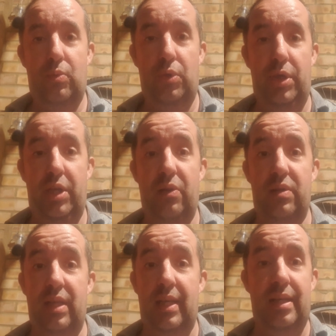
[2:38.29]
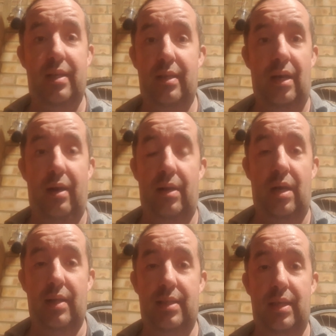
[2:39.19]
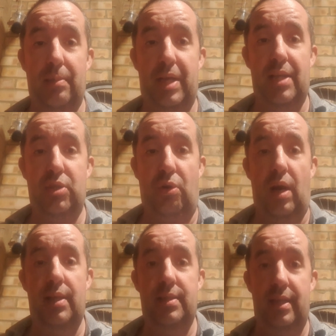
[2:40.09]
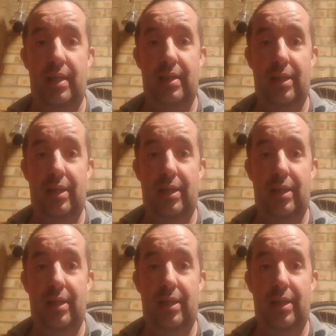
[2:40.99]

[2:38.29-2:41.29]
What do you think? I think the man's crazy,